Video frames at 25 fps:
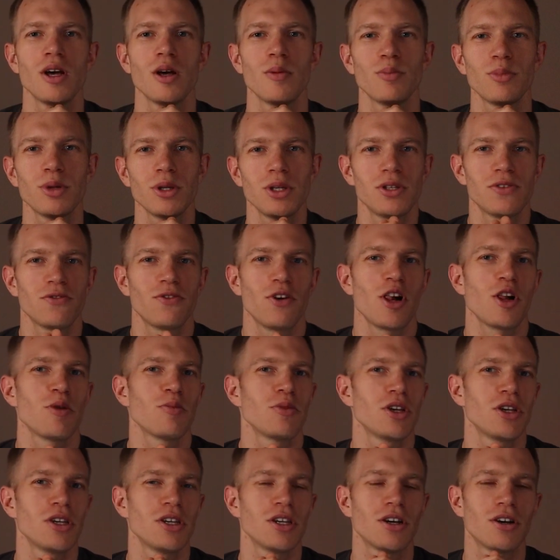Please follow
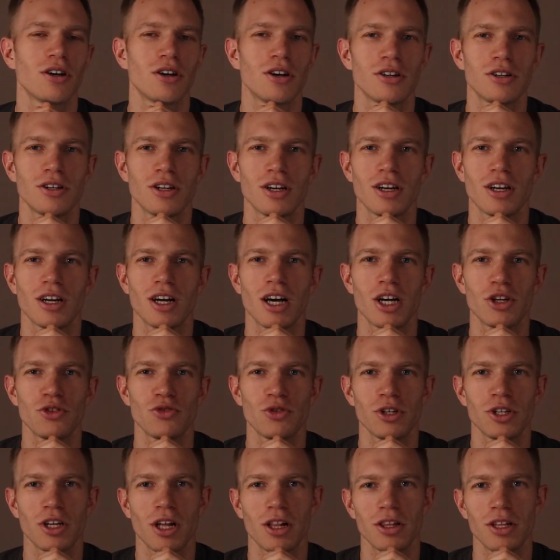me on uh,
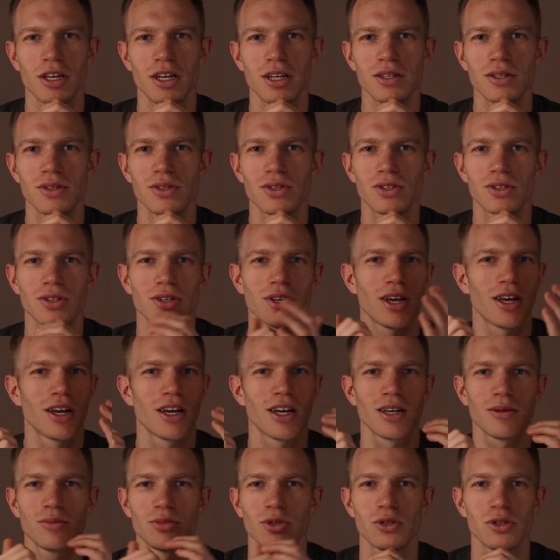andriy.lens
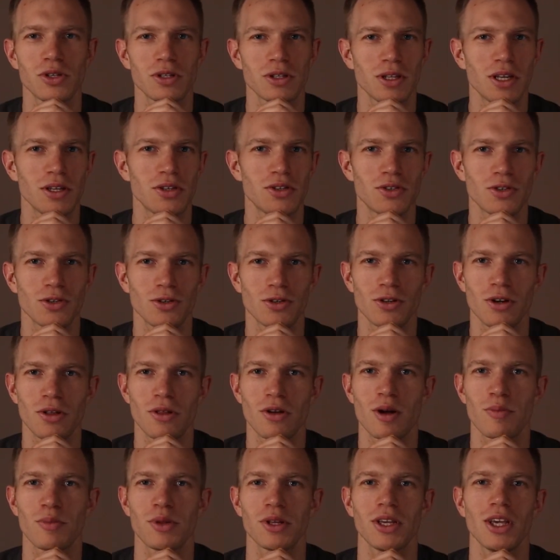uh, using Lens for another
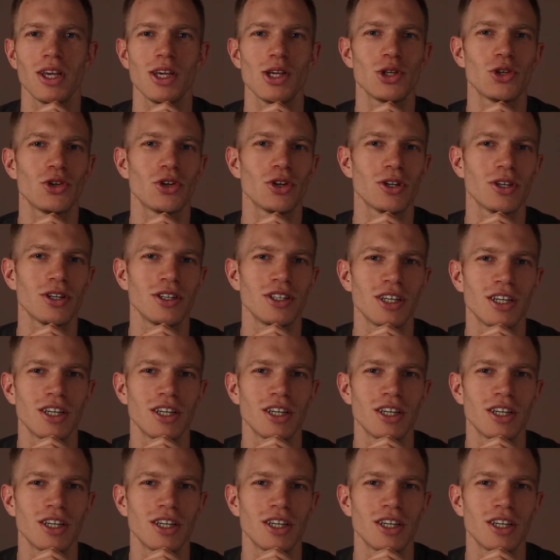application.